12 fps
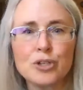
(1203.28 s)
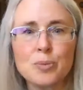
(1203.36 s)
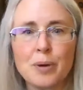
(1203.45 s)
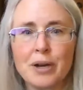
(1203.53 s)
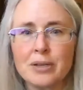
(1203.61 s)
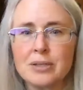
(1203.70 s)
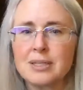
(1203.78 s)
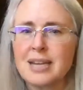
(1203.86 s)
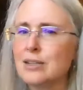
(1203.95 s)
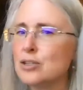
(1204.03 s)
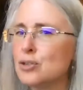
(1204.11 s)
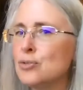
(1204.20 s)
about his
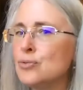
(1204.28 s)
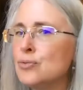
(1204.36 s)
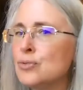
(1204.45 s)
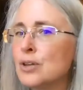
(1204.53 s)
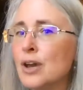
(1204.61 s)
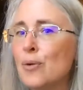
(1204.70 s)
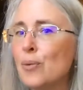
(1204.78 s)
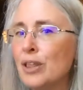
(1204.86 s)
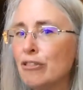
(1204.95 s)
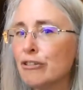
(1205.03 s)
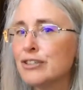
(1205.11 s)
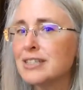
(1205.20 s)
tattoos. We
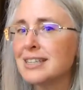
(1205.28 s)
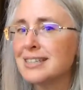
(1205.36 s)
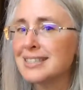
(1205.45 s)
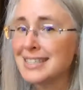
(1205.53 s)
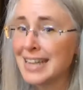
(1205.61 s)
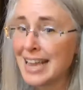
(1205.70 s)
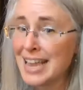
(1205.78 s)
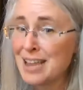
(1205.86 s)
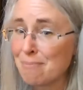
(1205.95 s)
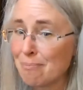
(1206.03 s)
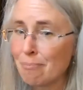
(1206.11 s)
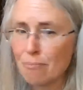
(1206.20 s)
learned his
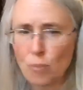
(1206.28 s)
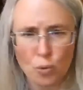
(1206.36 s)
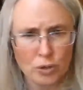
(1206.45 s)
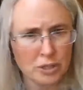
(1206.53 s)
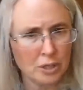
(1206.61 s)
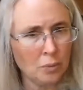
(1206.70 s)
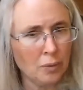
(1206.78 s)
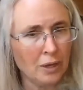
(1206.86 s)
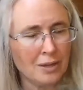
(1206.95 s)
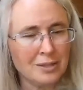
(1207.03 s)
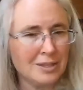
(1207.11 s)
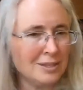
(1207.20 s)
name, or did we?
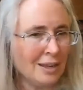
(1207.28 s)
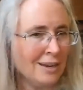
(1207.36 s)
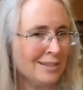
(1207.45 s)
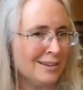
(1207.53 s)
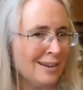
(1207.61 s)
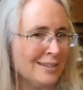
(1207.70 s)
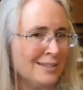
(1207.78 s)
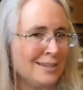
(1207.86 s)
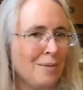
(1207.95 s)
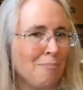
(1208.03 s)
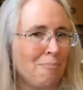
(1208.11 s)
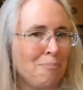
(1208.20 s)
Because he said it's not his
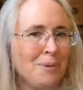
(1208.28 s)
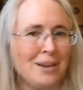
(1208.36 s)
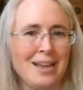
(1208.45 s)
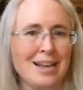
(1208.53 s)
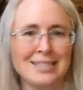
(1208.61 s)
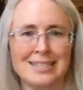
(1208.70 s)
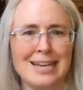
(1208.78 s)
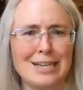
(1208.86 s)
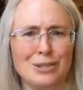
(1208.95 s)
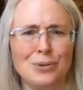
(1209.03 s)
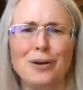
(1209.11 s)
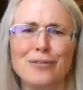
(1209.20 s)
name, but he has a
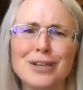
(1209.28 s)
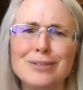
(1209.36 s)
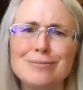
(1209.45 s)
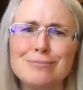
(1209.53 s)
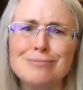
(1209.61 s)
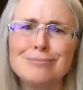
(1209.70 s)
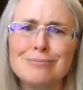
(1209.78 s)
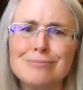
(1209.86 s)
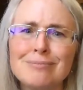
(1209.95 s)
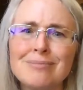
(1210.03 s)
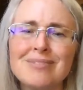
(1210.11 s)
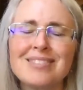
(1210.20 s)
tattoo of it.
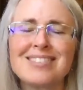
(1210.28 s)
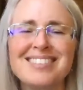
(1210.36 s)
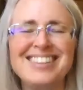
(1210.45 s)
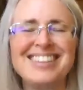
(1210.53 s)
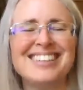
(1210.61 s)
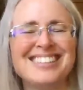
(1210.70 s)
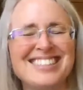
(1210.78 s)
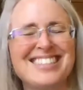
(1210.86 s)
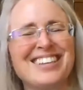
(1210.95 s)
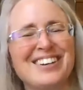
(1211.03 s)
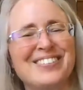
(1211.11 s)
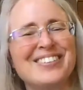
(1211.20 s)

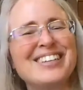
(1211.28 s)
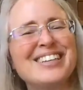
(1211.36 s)
So